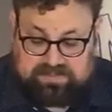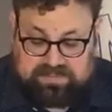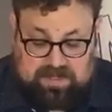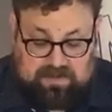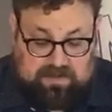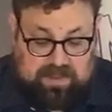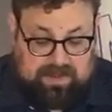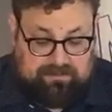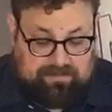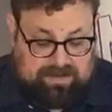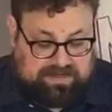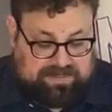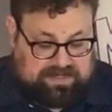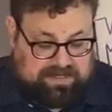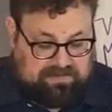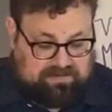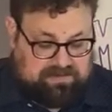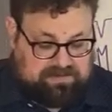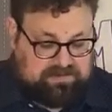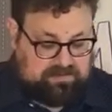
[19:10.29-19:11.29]
Now on my
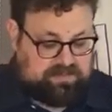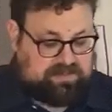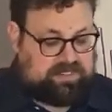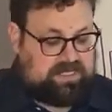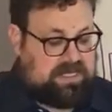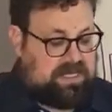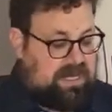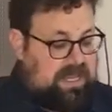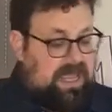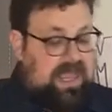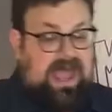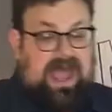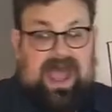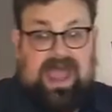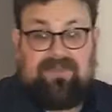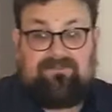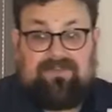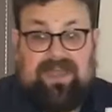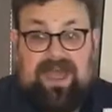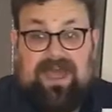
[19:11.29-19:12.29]
pterosaur sheet,
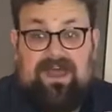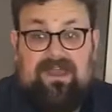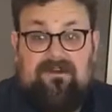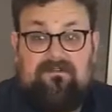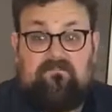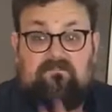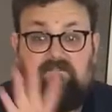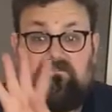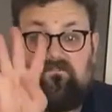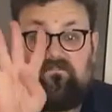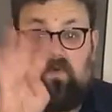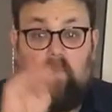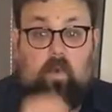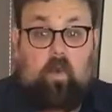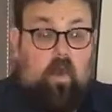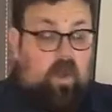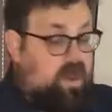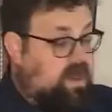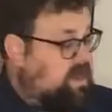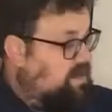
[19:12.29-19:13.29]
I've got
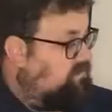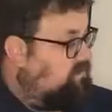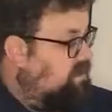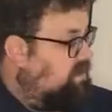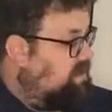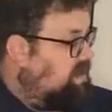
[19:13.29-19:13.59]
four different